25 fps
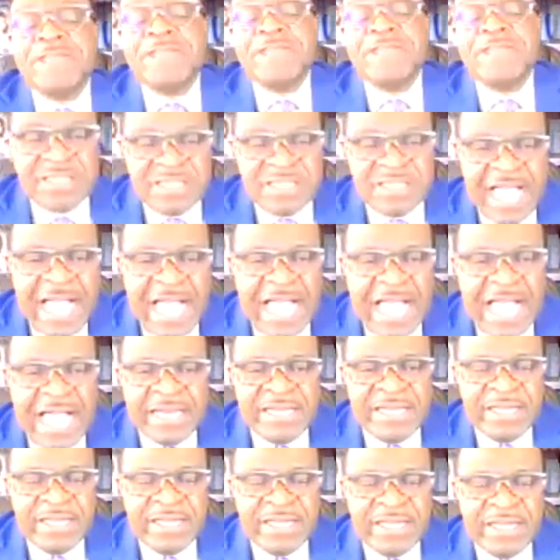sad?
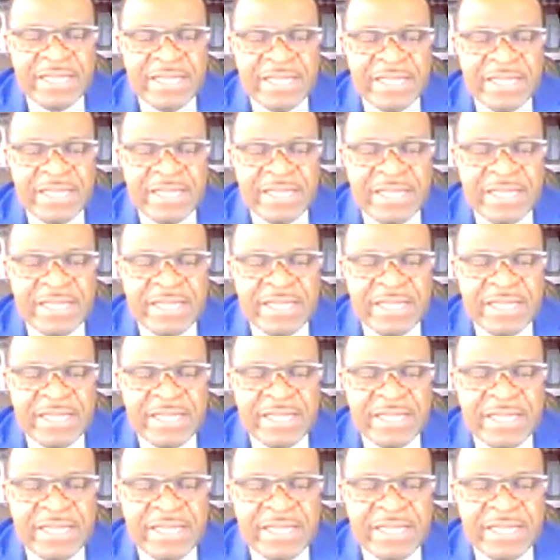
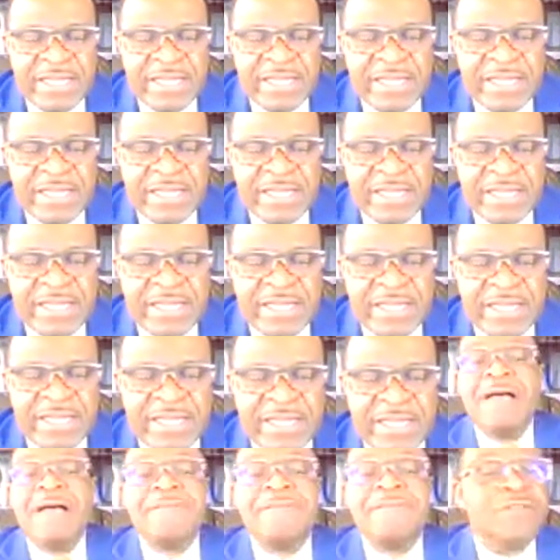Check.
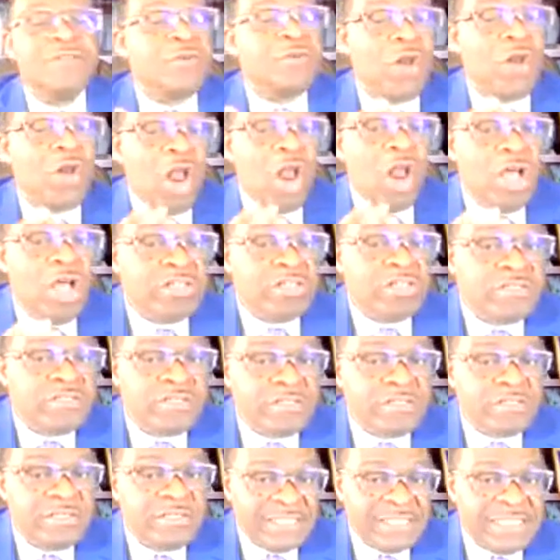Have you
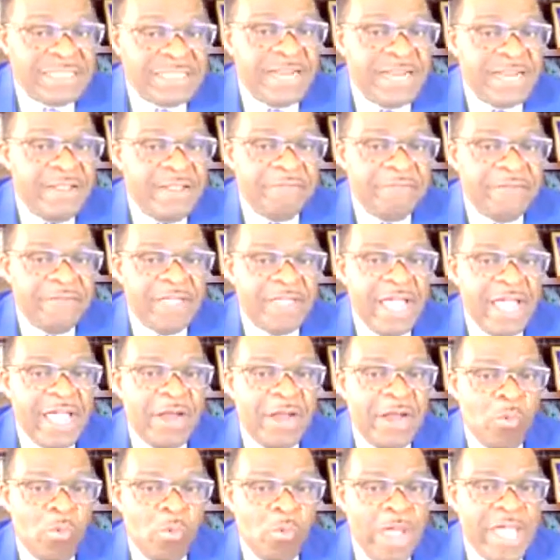lost significant
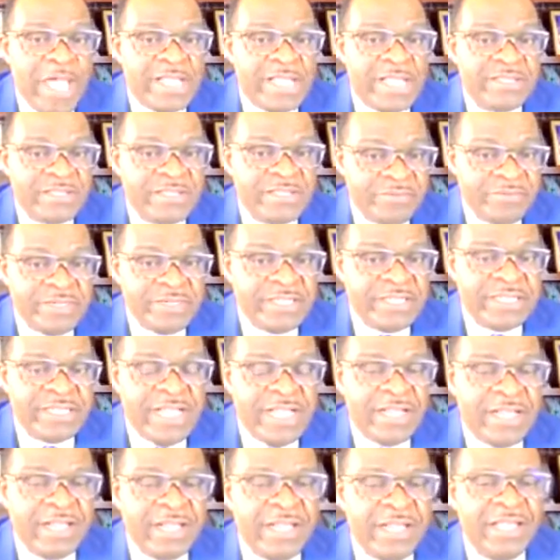weight
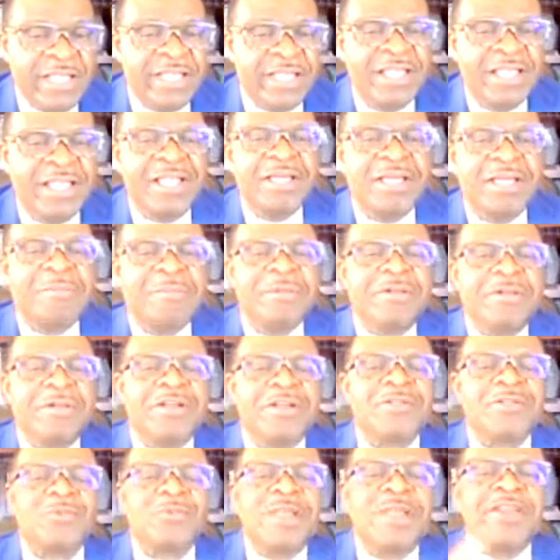recently?
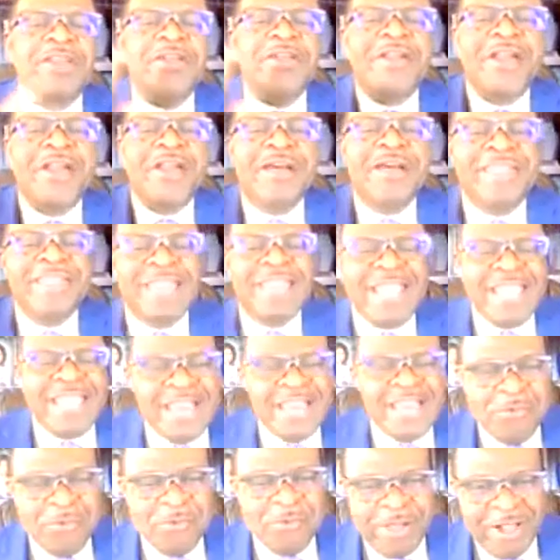Because when you're not
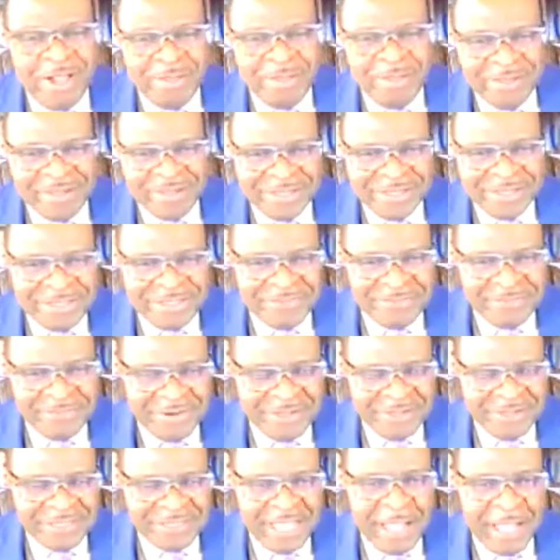eating well, because of
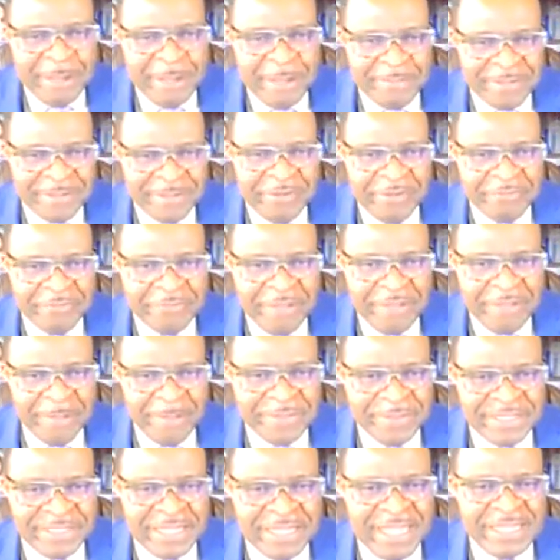loss of
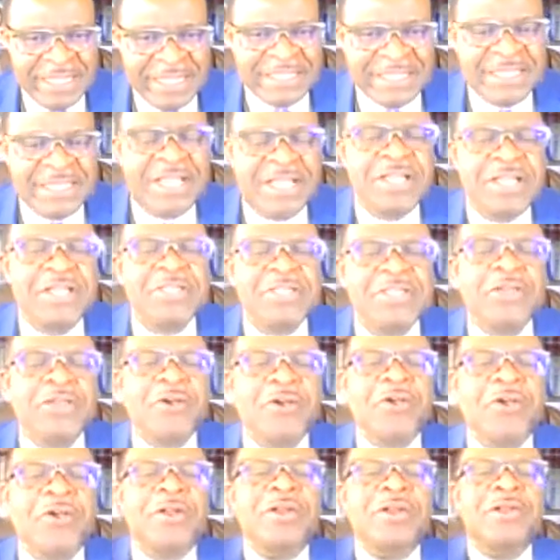appetite, you're
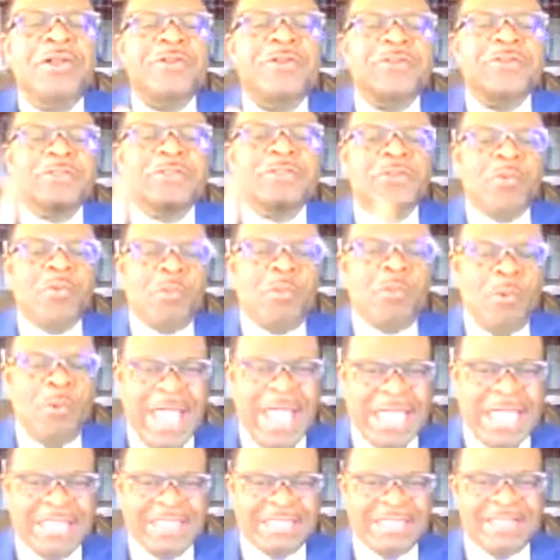going to lose
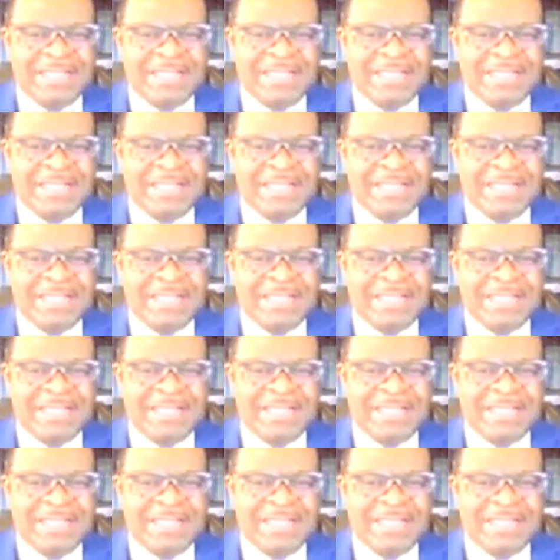weight.